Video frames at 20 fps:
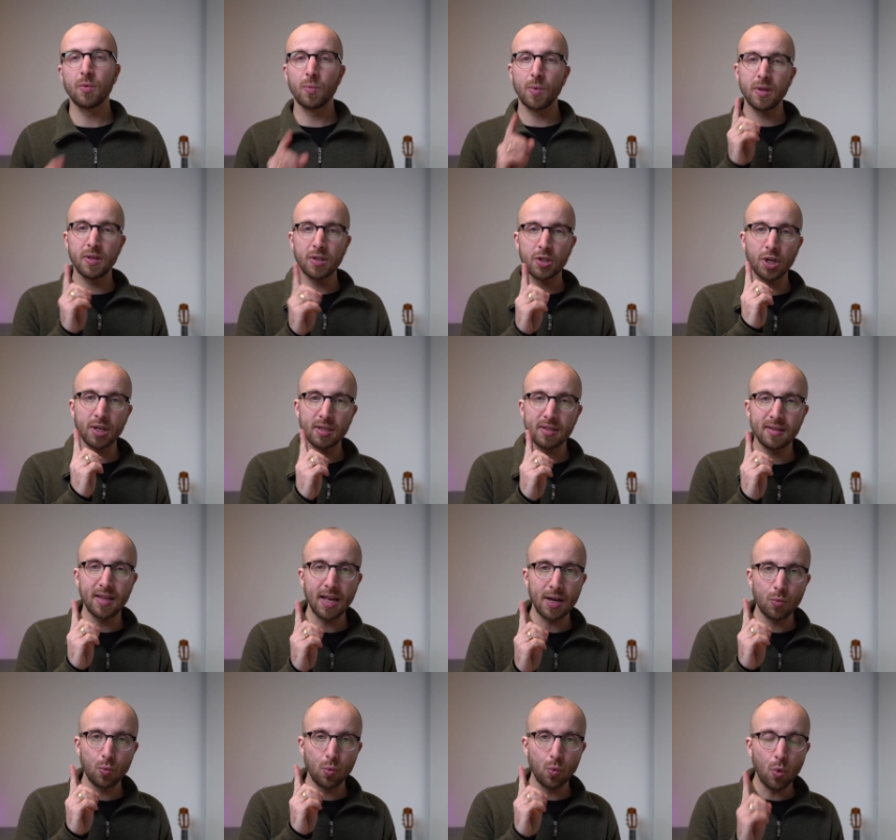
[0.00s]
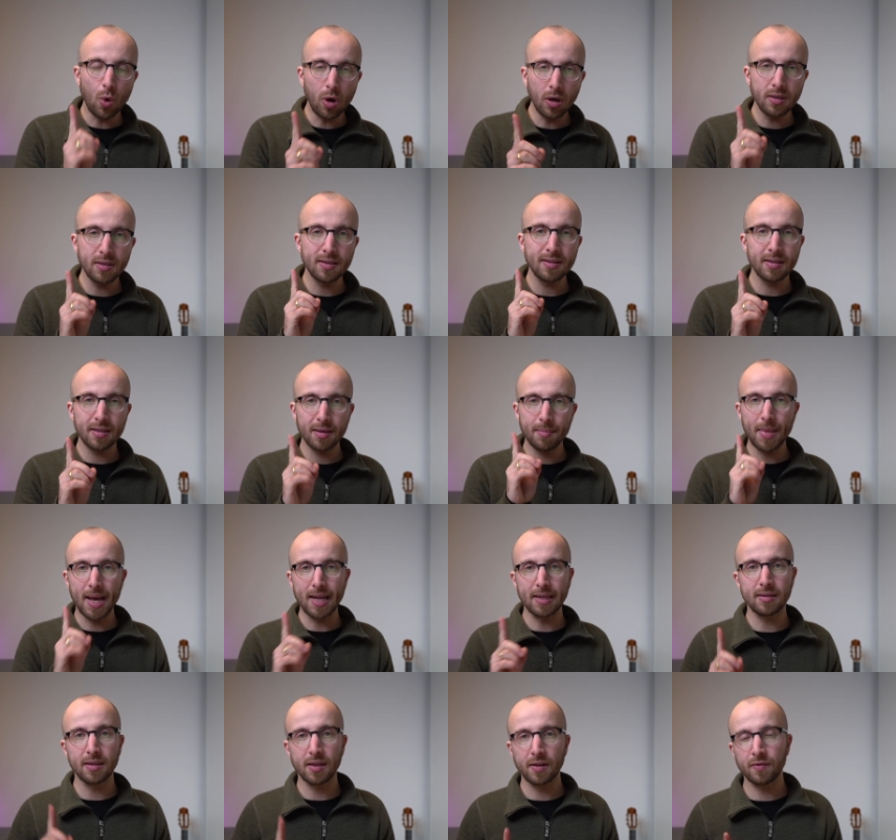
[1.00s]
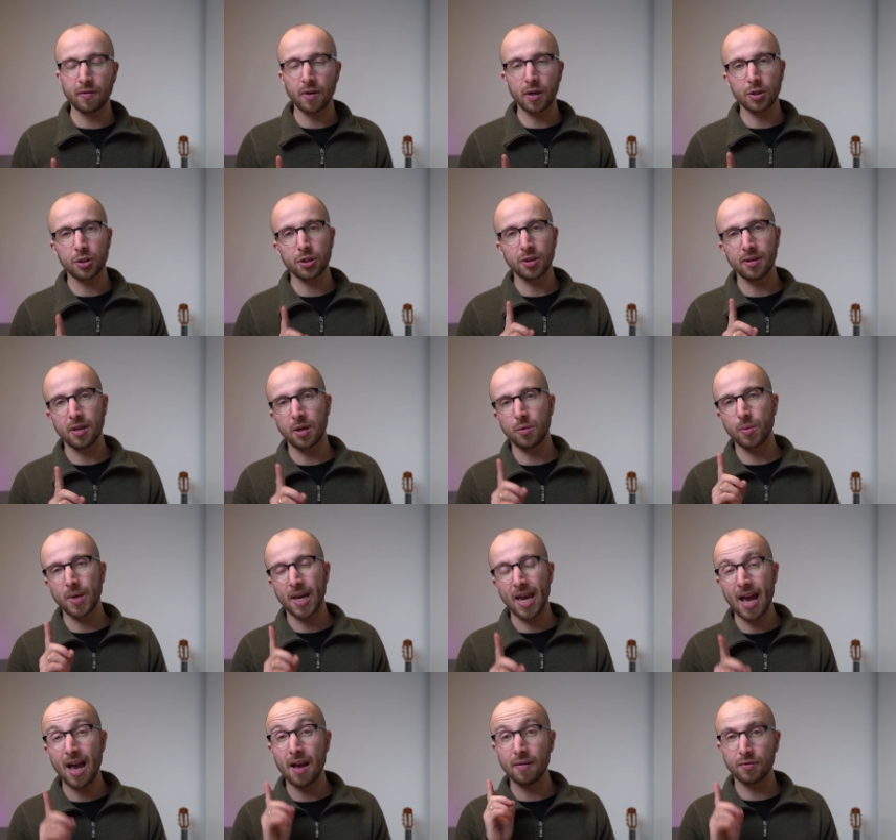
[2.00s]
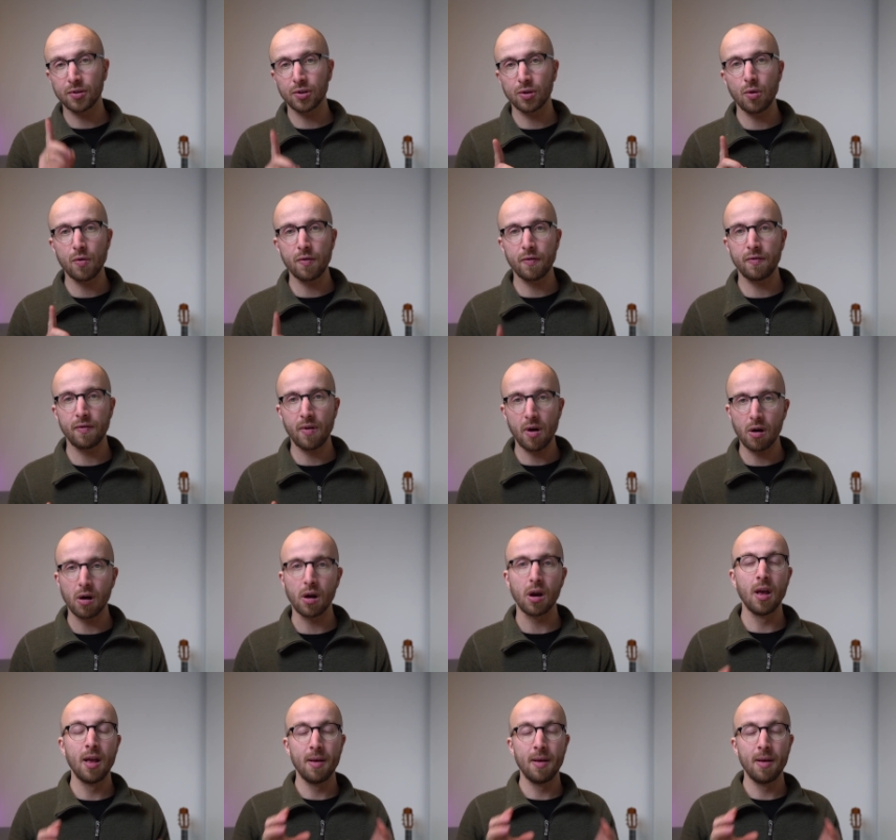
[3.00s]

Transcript: With just that one semantic function that we have so far,